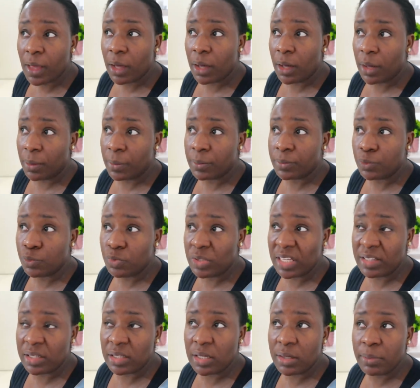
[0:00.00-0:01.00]

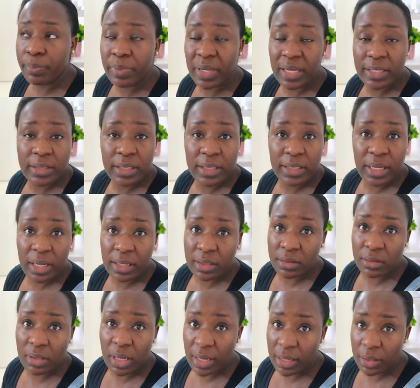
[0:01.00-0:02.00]
They're taking plantain
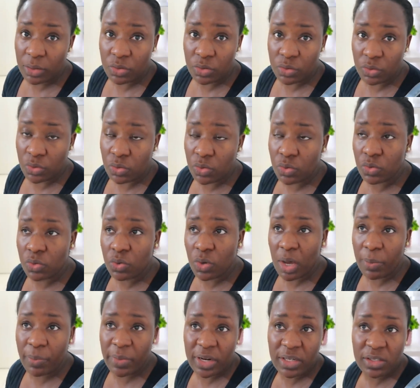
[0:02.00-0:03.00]
and eggs to school,
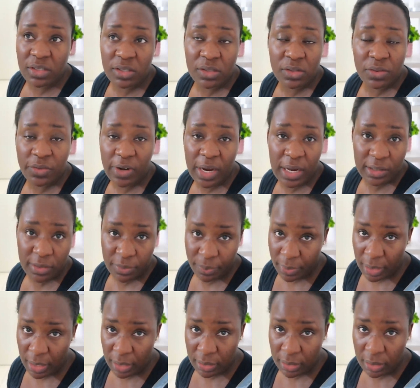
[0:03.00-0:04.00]
so Amarachi is frying the
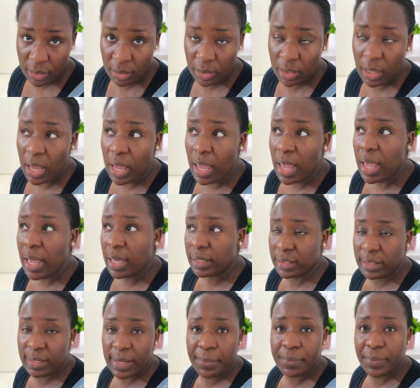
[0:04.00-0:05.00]
plantain
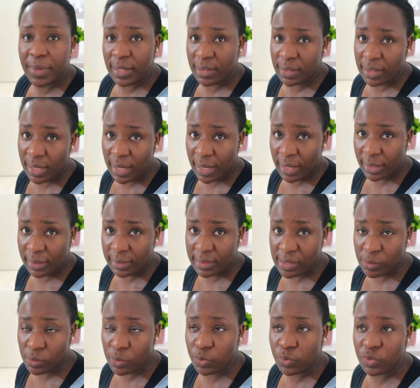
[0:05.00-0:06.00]
and then I make the eggs.
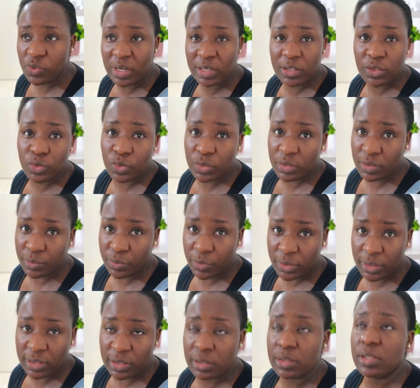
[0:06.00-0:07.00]
That's what we usually do in the
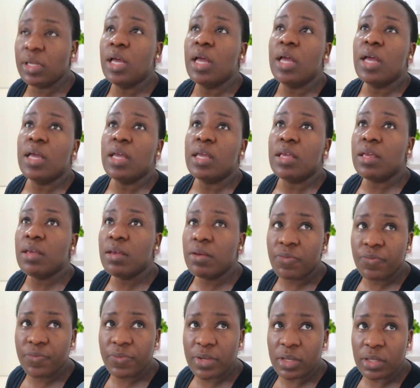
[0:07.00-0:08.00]
mornings.
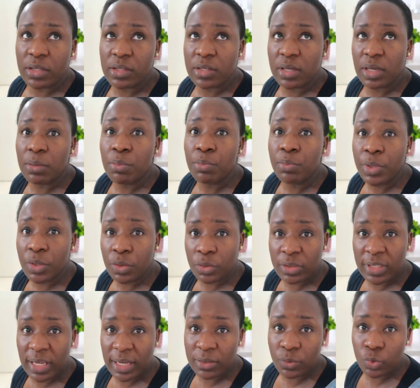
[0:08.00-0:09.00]
If it's a
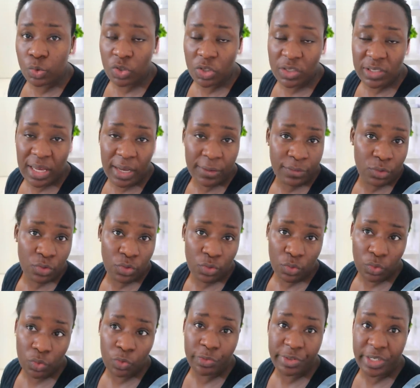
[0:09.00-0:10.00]
meal that we just have
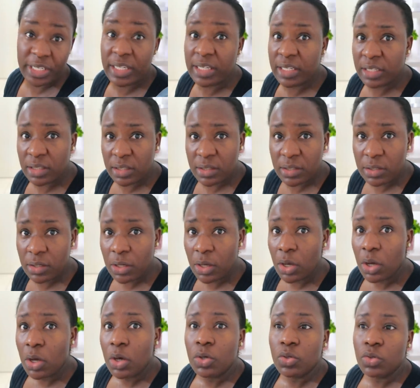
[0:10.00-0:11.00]
to reheat,
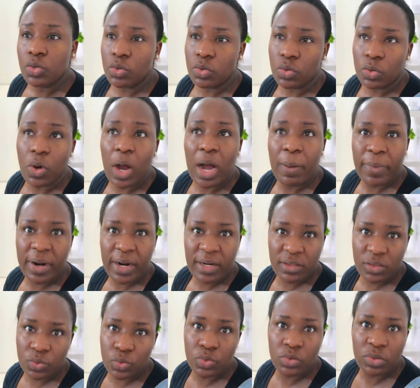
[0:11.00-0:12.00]
you know,
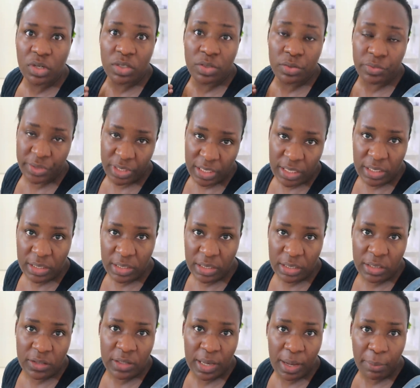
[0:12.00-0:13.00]
Amarachi will just reheat
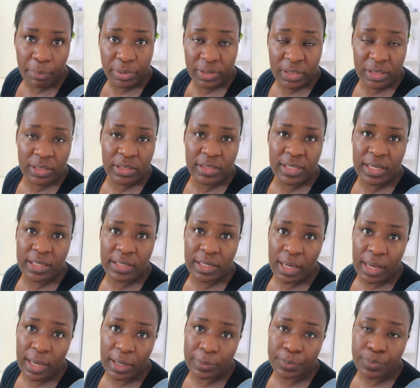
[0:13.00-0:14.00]
it and put it inside
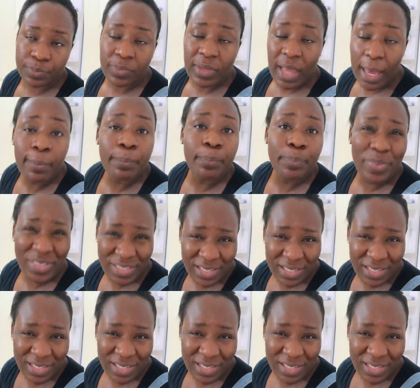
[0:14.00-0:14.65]
there and